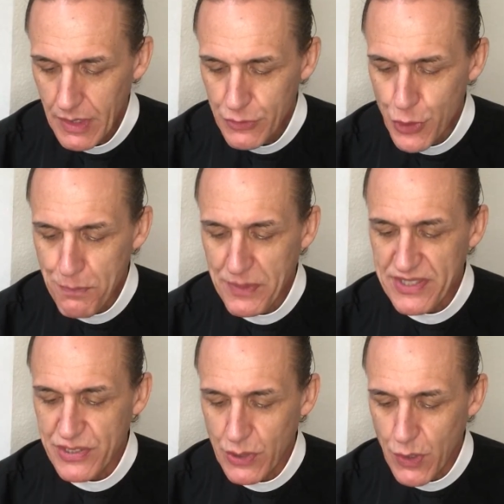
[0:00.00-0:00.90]
to
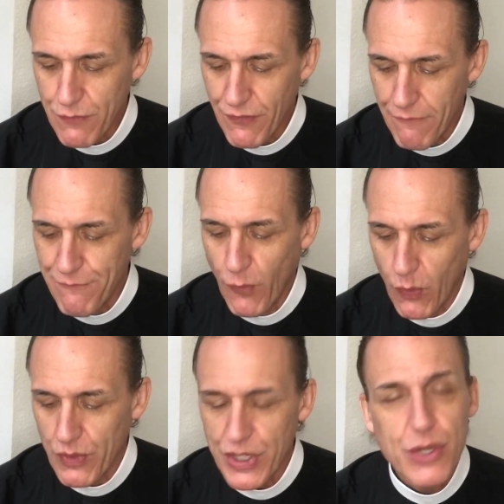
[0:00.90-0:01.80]
preserve
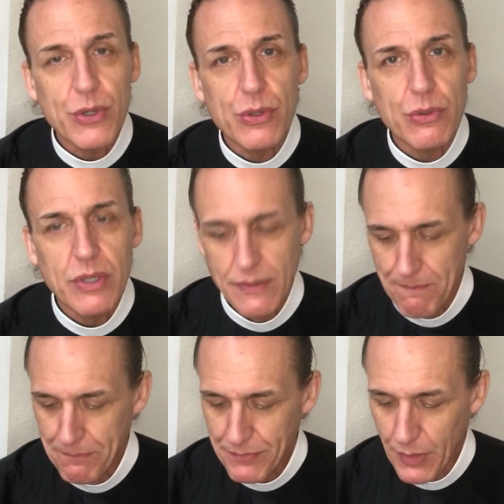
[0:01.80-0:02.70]
for you
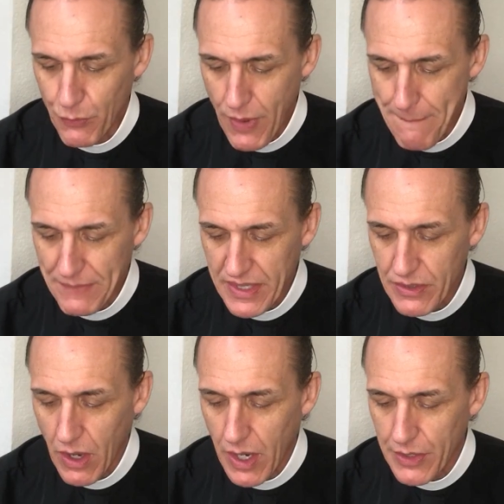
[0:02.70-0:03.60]
a remnant
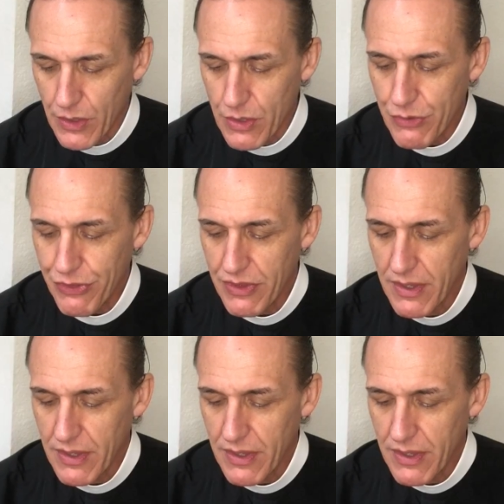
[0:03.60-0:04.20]
on earth